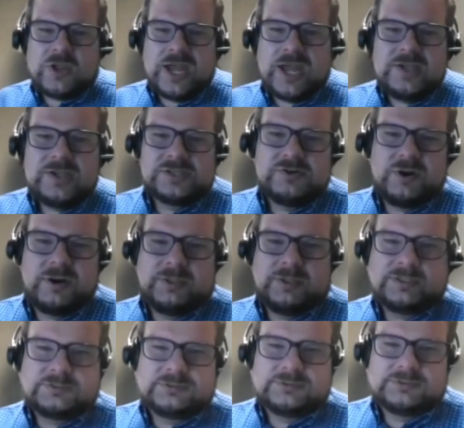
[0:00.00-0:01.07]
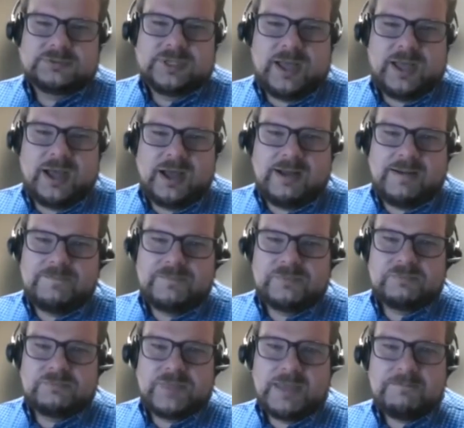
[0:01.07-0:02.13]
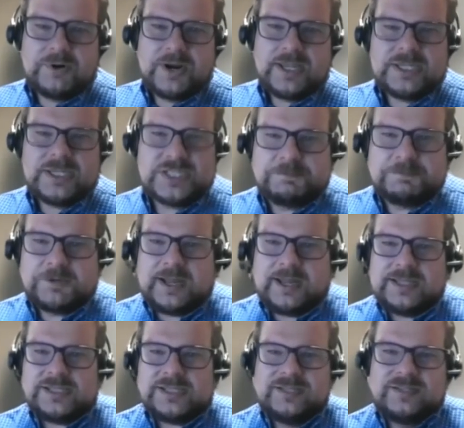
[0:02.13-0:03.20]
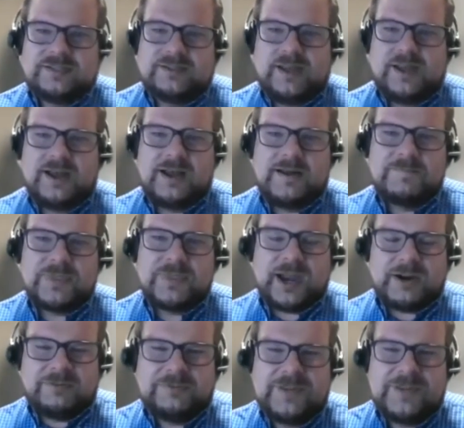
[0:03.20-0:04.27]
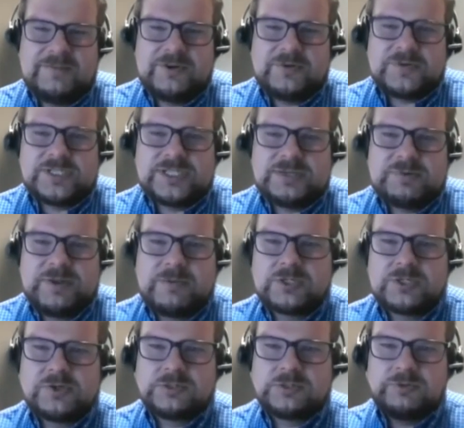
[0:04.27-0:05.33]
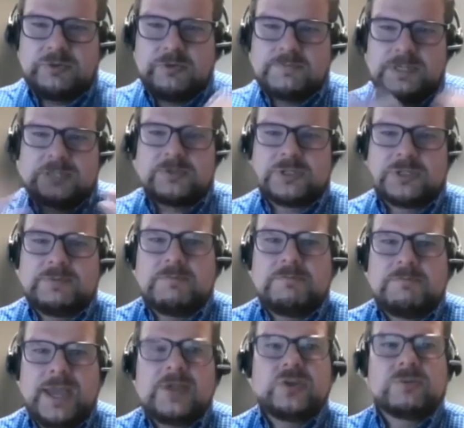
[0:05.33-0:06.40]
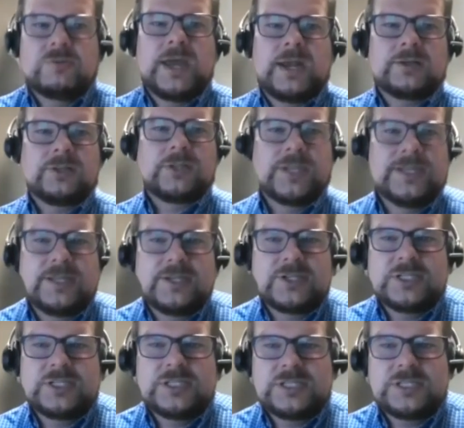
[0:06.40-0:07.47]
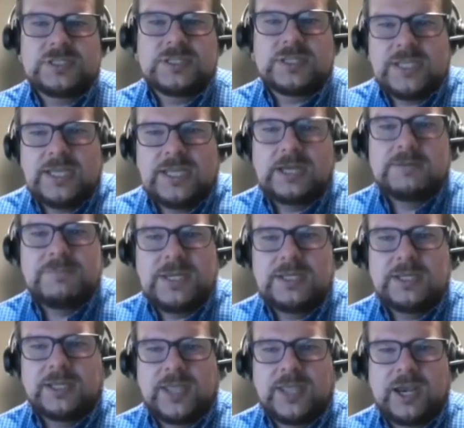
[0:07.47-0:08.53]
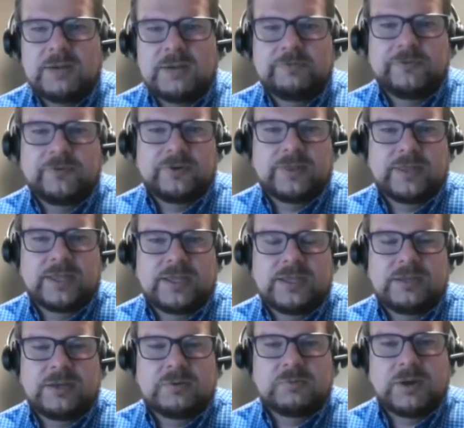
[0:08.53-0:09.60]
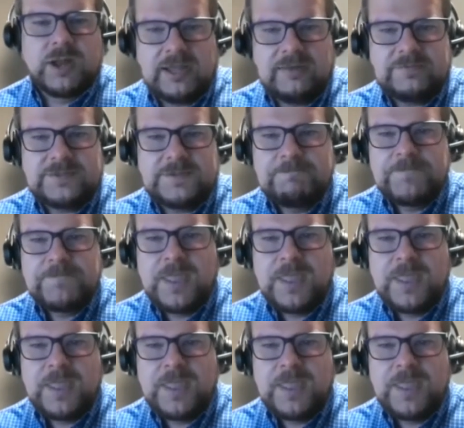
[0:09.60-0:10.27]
Change is normal. Embrace surprise. Our favorite was that we were told we would be told about major medical conditions that needed immediate care before they arrived.